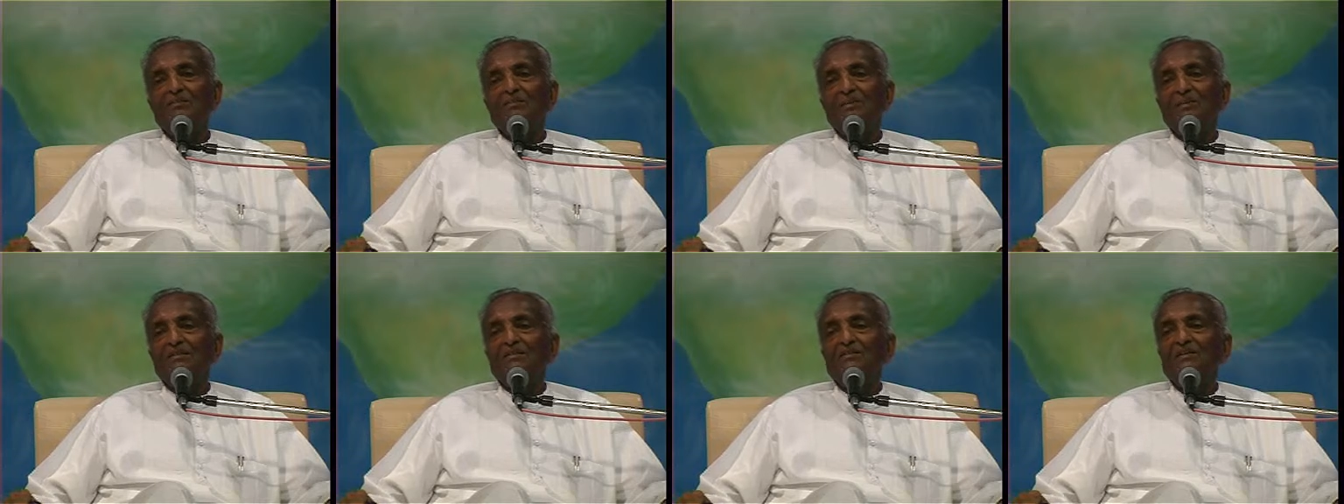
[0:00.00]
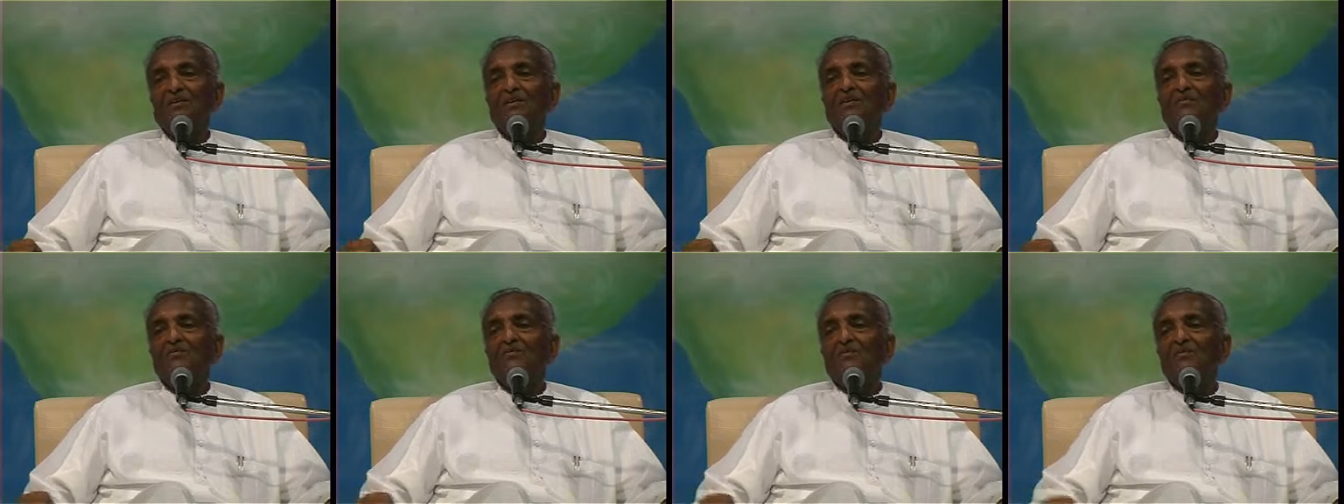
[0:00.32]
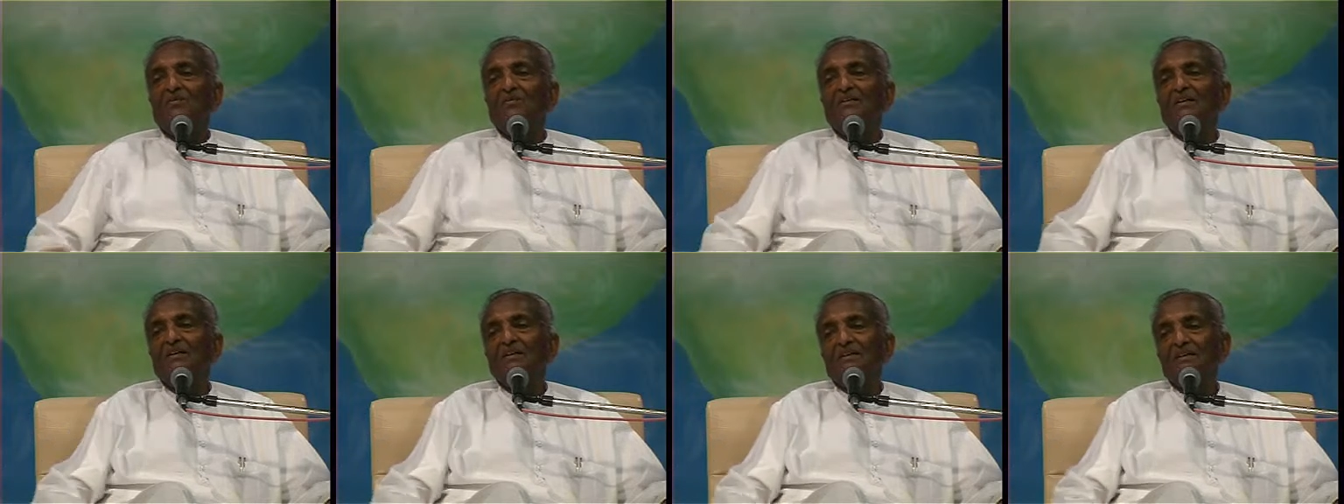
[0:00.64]
picture of
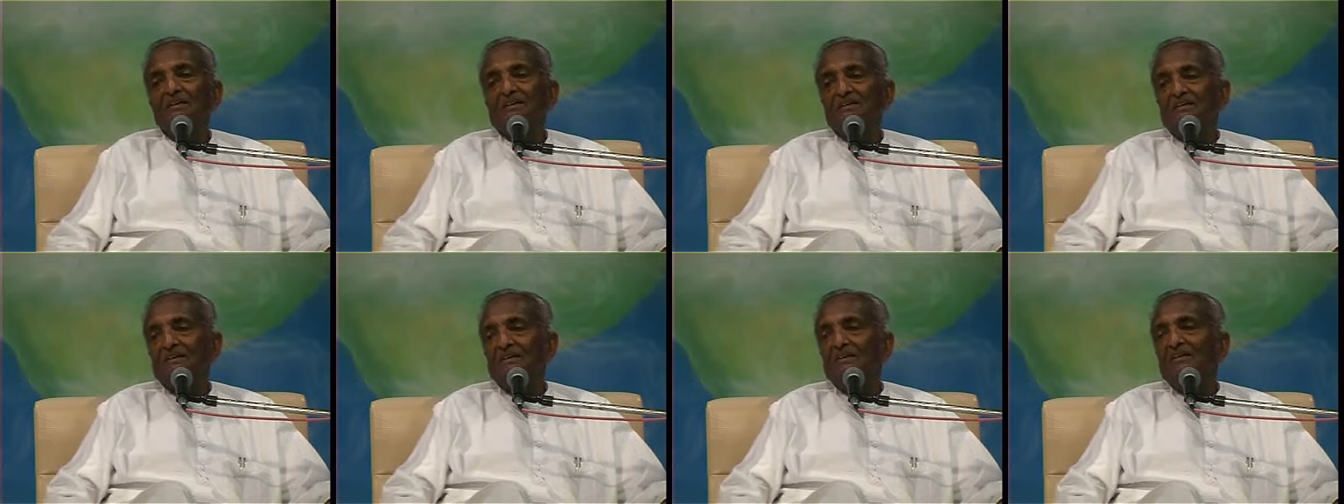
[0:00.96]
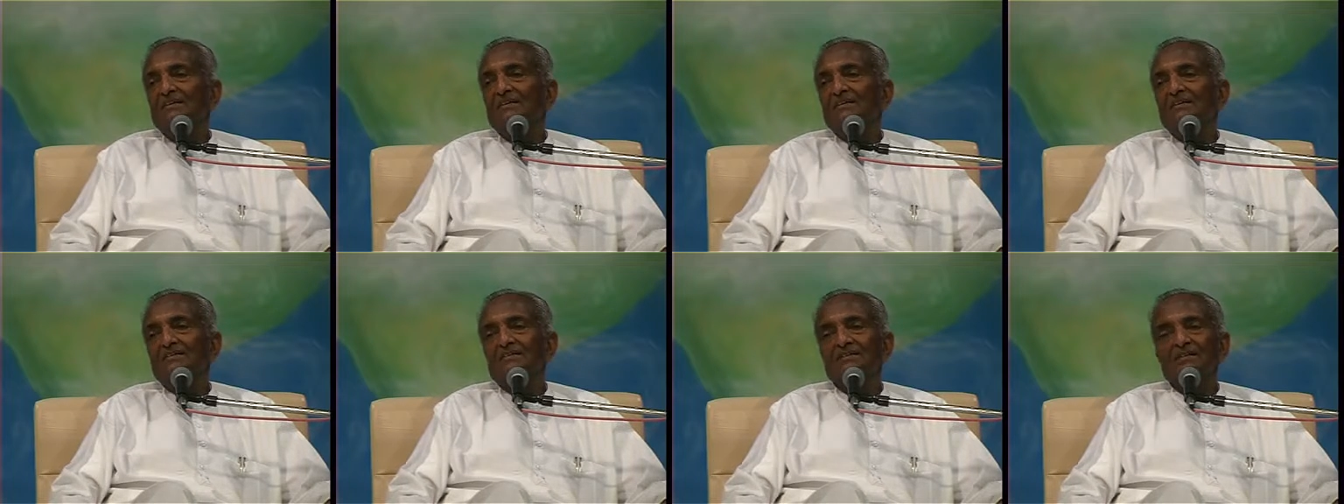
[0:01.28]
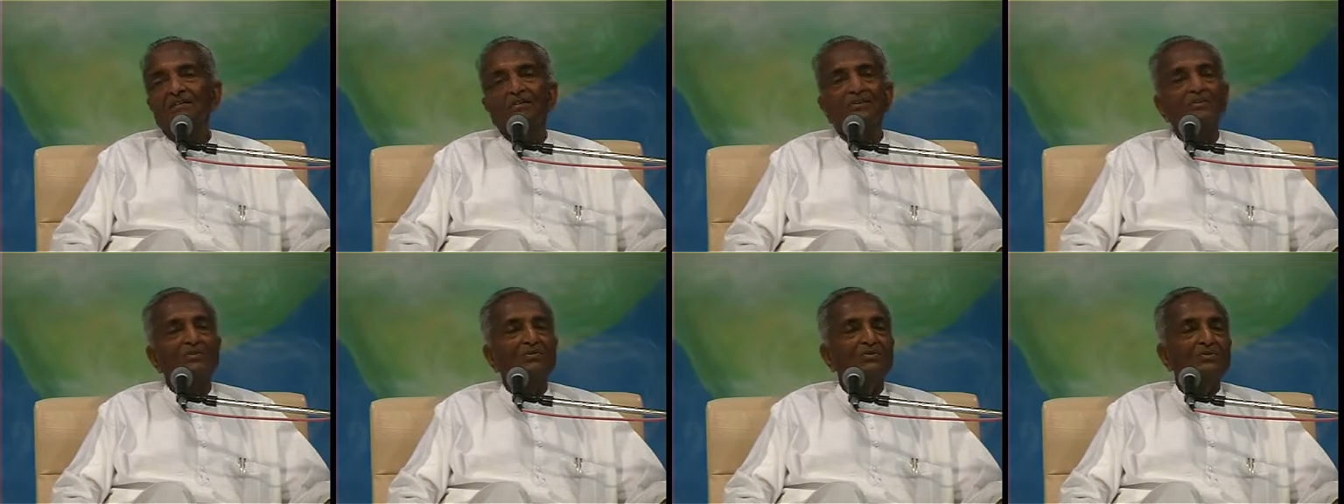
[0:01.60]
golden age, deities
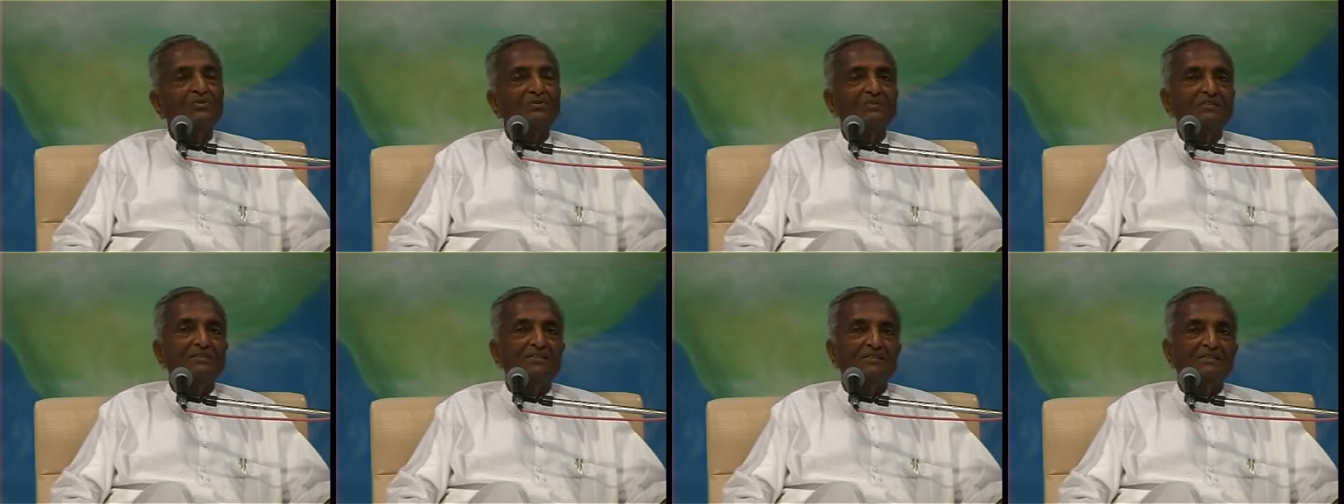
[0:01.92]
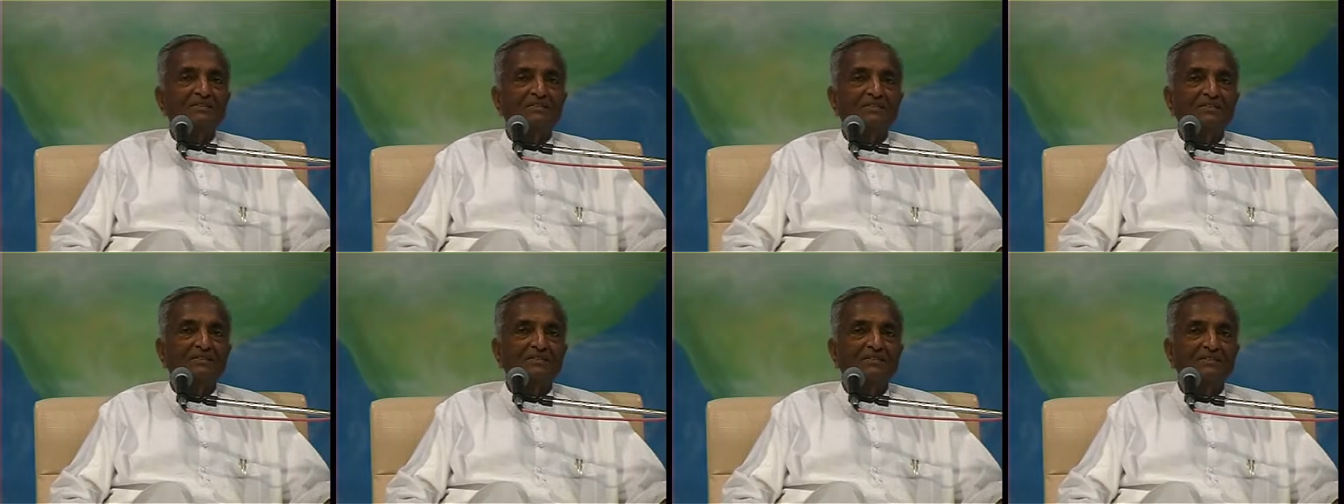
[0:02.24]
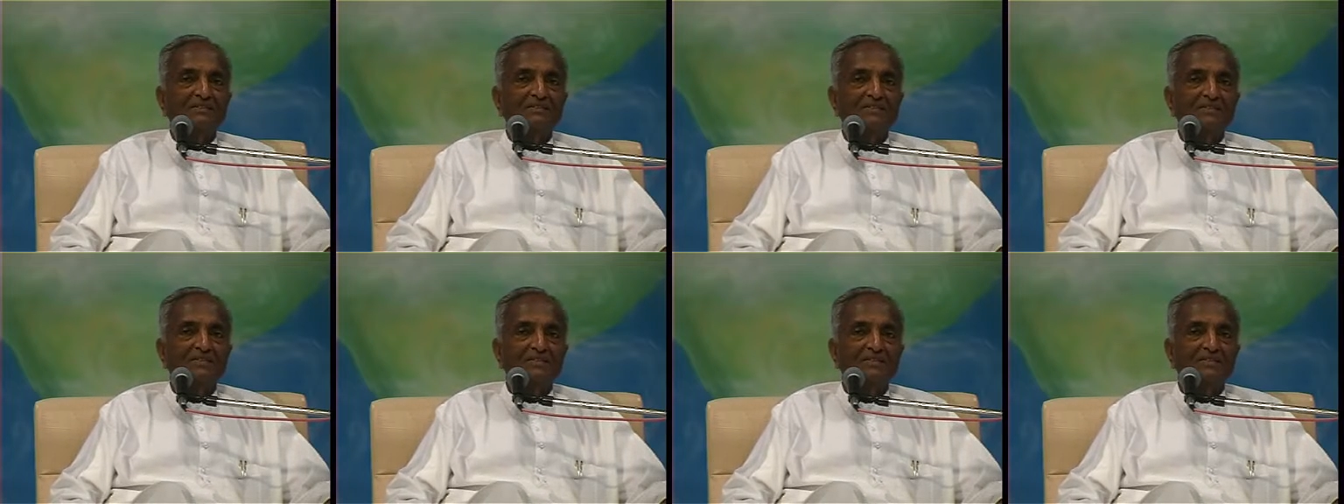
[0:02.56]
and all those things.